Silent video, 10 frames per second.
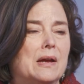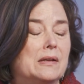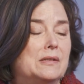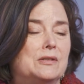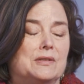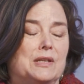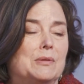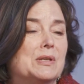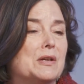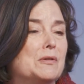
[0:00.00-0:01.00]
I just
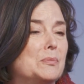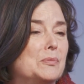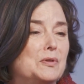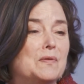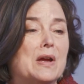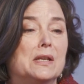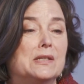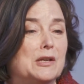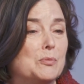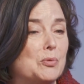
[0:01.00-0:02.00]
keep telling them, you've got
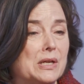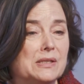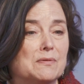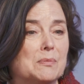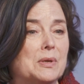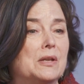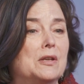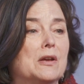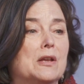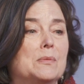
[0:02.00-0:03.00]
to take breaks from
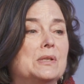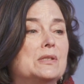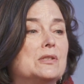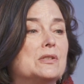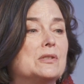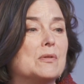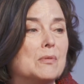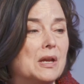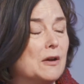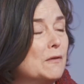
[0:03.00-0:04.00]
it, and you got to be
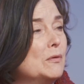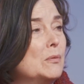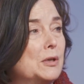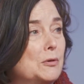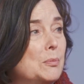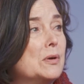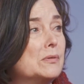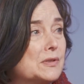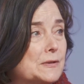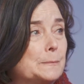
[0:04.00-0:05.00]
so careful what you
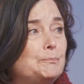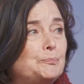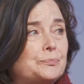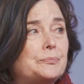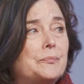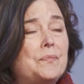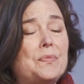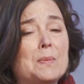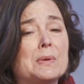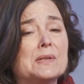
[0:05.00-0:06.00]
post.
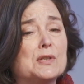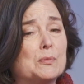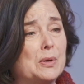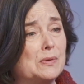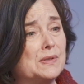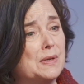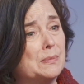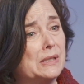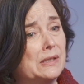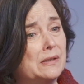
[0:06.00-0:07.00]
Because they'll post
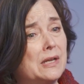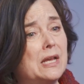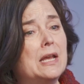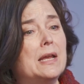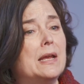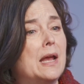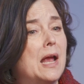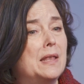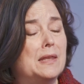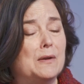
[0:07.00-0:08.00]
something,
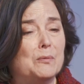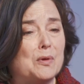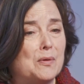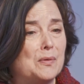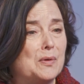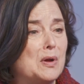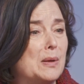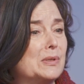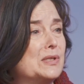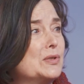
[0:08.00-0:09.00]
and then they'll
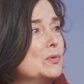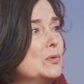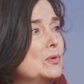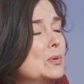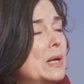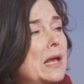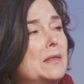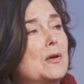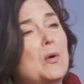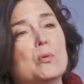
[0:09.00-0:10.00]
come to school,
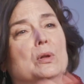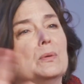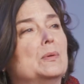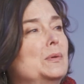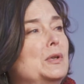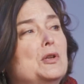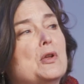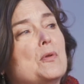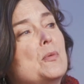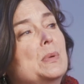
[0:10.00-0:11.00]
and
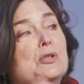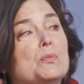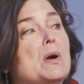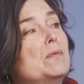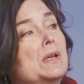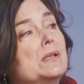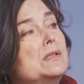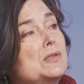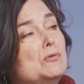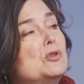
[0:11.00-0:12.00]
there'll be 12
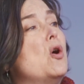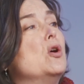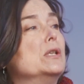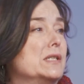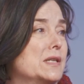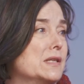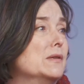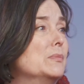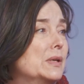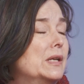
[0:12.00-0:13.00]
kids who taunt
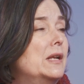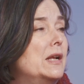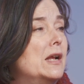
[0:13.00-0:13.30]
them